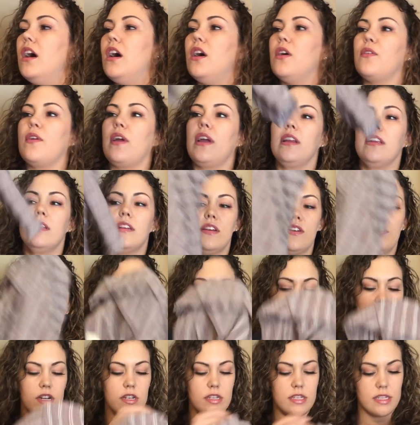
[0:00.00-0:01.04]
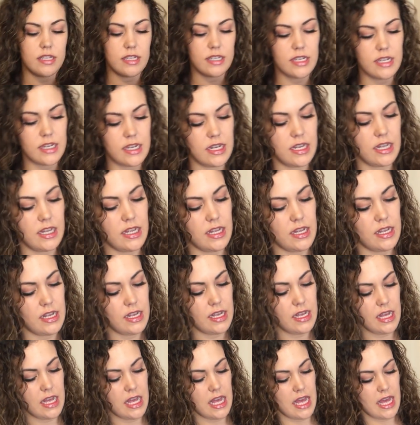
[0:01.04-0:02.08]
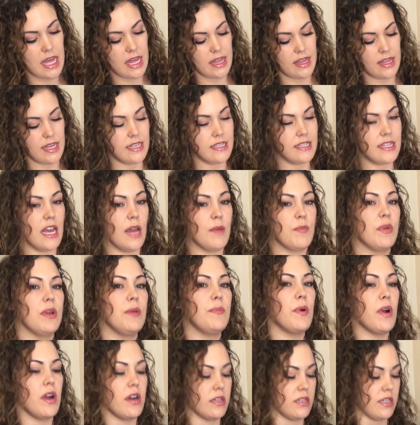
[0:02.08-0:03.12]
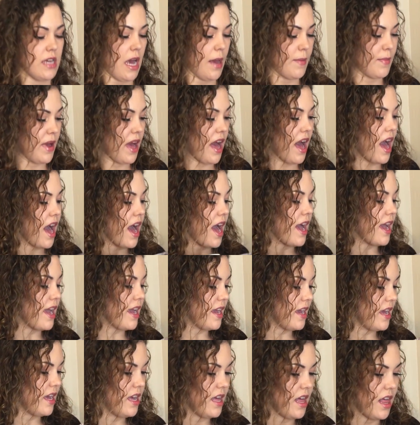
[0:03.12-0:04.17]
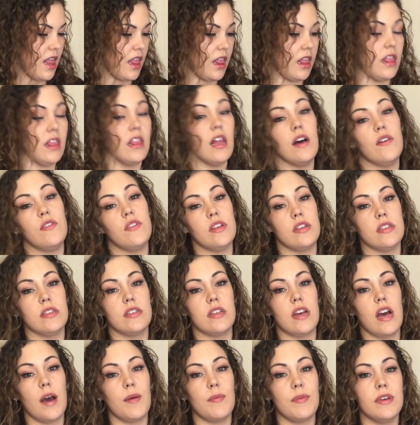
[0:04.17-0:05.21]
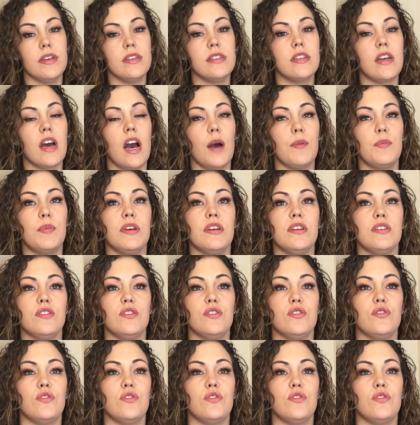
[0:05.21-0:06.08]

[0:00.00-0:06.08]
Alright, first, this Emery Park top. I love this top. This top is